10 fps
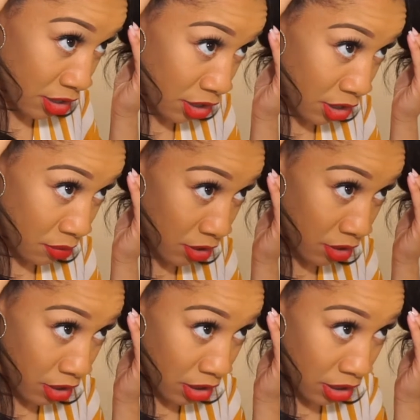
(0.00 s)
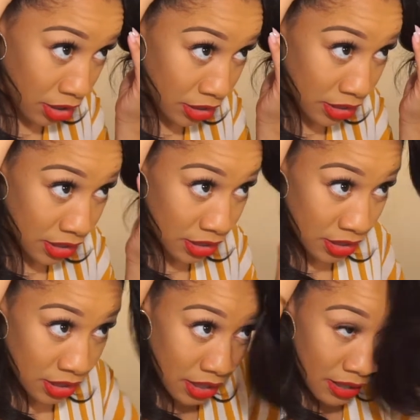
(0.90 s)
to go across
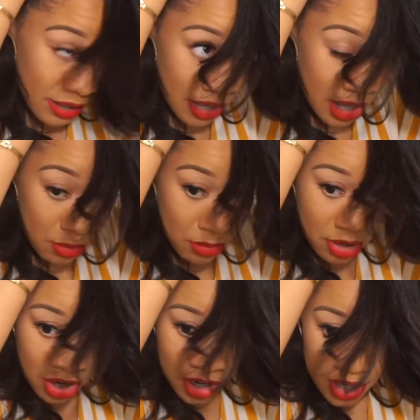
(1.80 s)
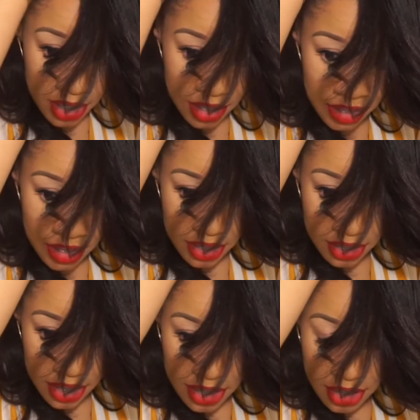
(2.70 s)
and part a
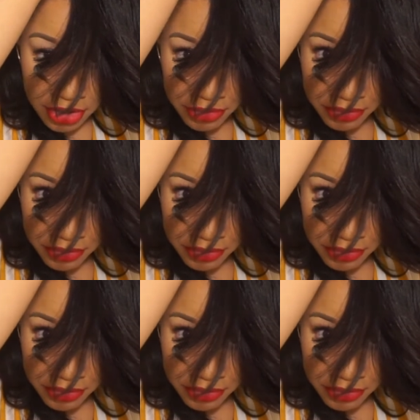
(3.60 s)
thin layer.